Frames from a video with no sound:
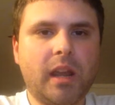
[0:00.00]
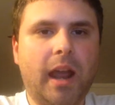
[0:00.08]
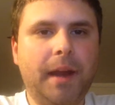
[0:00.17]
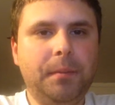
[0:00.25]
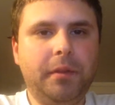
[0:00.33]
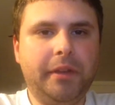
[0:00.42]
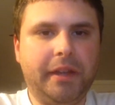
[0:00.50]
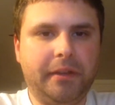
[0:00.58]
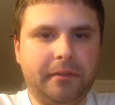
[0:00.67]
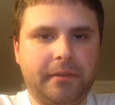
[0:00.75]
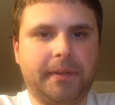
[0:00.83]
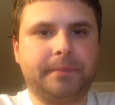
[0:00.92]
I
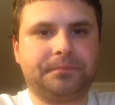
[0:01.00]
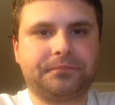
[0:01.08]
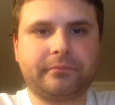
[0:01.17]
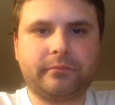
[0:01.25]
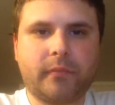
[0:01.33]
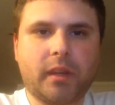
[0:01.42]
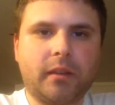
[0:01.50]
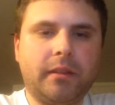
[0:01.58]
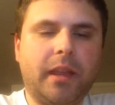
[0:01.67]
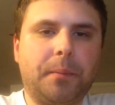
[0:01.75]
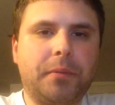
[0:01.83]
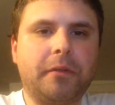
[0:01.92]
believe
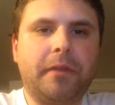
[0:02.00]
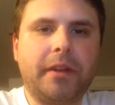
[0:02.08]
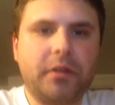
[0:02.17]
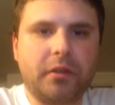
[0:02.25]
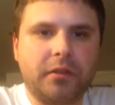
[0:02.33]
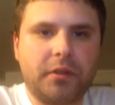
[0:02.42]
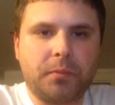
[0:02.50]
that professional